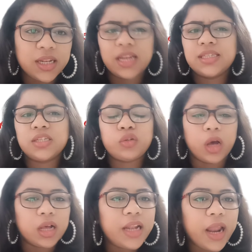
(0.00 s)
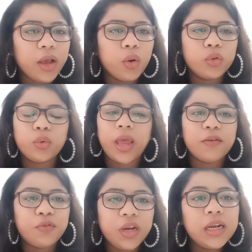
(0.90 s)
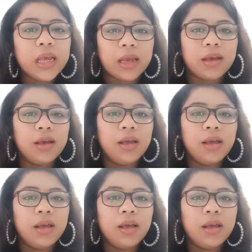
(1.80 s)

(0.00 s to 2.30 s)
That is a struggle that I go through every day.